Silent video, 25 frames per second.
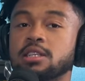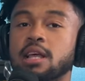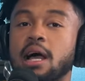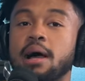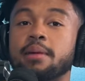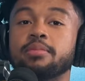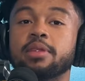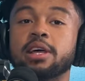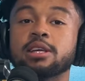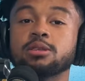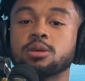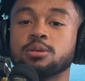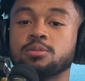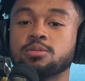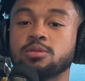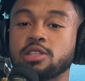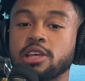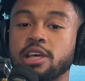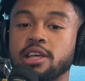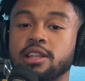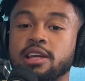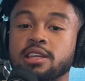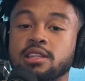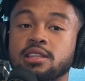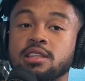I'm, that's what I'm saying.
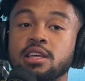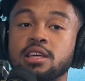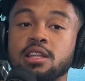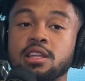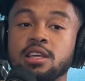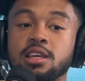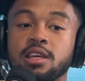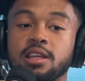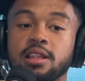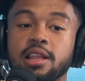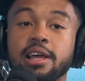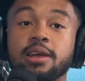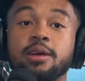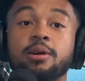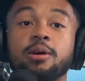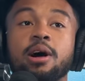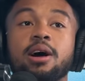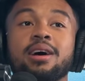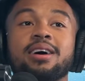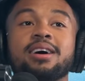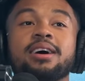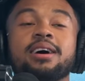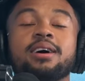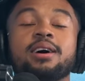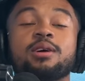Like Diddy, like
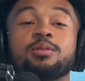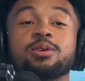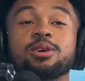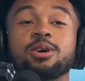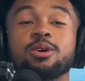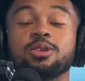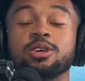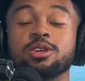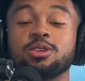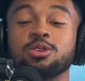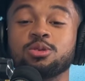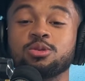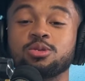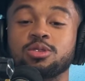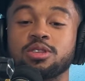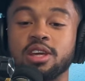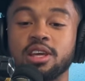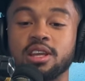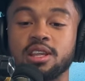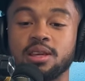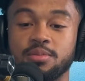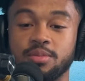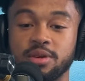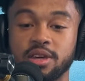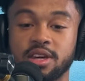we only knew
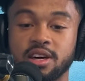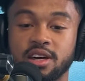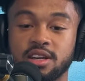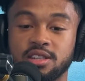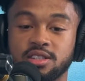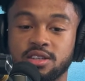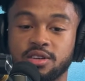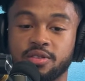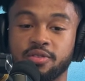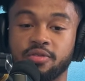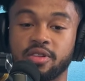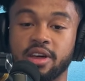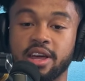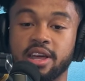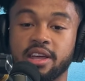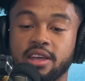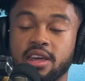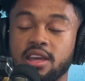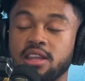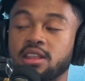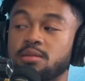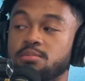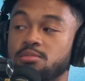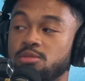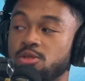Diddy because of like
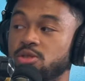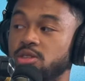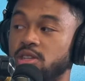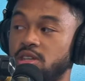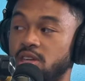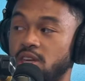in the music